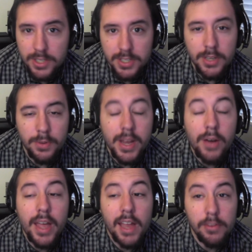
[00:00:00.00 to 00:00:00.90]
it was just EU,
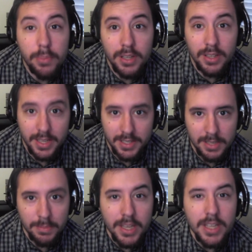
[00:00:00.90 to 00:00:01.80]
now everybody
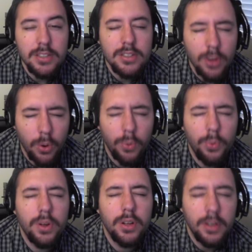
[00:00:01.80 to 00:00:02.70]
likes him. He's so
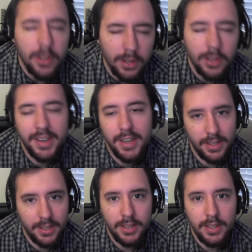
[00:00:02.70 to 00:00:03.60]
good.
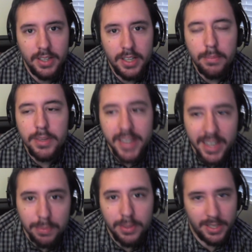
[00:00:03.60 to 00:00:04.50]
But
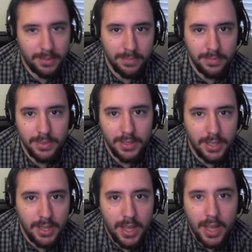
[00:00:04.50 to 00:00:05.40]
you gotta play him.
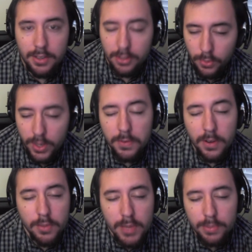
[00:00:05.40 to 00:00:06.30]
And you can wait
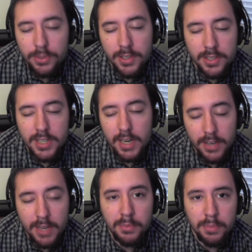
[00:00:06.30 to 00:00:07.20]
for other people to
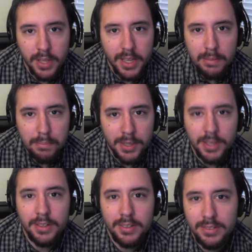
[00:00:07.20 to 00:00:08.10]
discover him and play him,
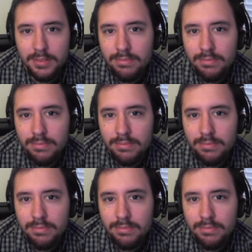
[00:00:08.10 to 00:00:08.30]
but